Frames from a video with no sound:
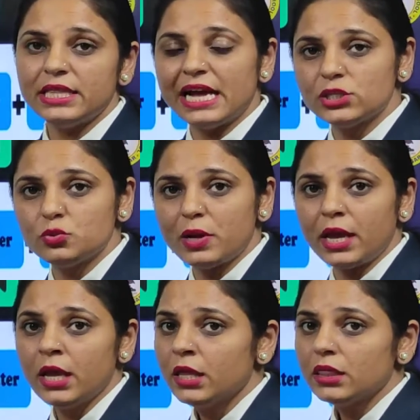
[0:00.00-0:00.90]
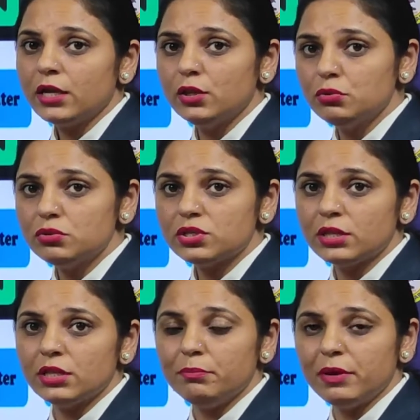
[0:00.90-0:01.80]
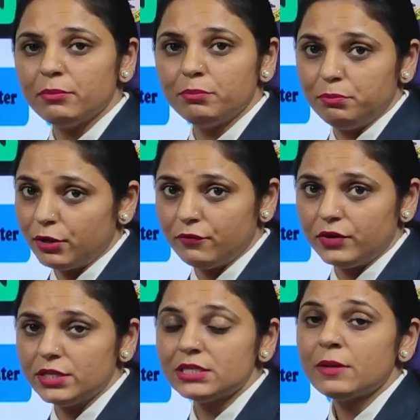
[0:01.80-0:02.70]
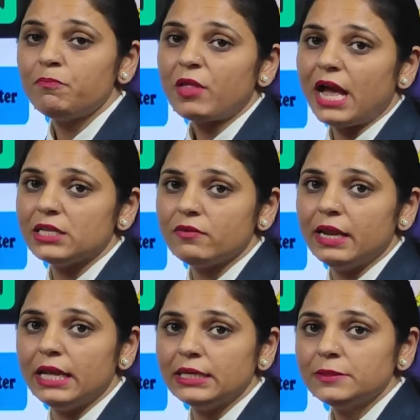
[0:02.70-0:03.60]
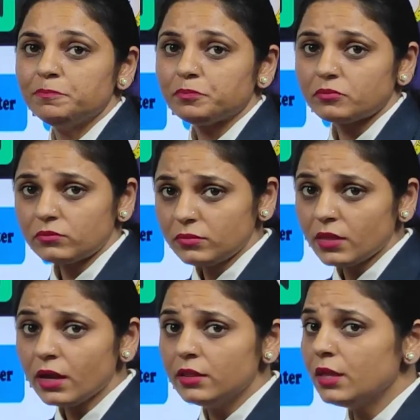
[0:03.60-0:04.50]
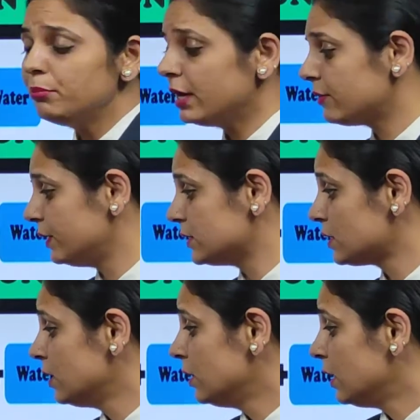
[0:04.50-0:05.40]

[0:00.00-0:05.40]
That's why they are used in the breweries as well as in the bakeries.